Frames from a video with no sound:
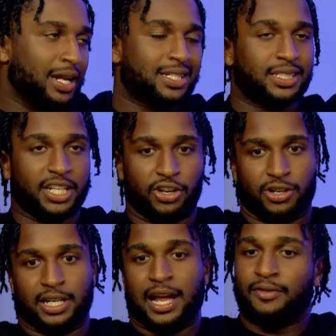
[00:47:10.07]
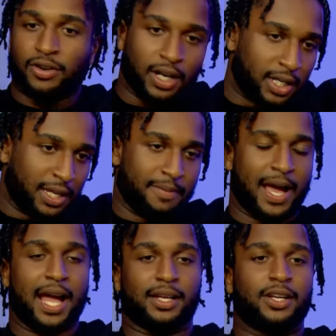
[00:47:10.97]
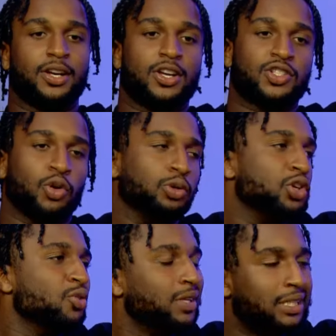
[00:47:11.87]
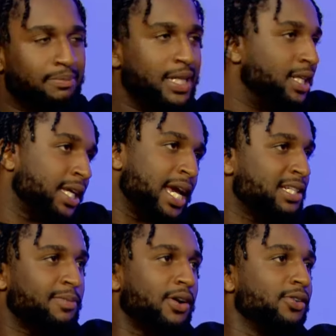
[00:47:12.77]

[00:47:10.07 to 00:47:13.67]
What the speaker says: That shit, yeah, you're never going to get back. So do you really beat the case, bro?